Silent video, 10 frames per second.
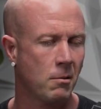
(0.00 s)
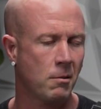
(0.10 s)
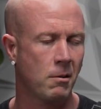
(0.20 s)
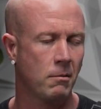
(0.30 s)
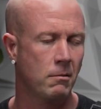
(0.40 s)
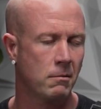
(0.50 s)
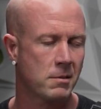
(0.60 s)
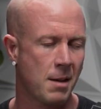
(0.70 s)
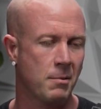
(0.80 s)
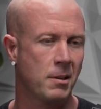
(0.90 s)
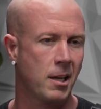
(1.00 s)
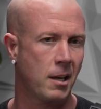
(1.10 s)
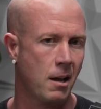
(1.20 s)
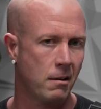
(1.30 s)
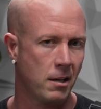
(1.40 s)
no, type in
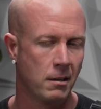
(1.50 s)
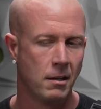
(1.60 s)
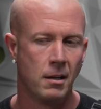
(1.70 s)
Lincoln County.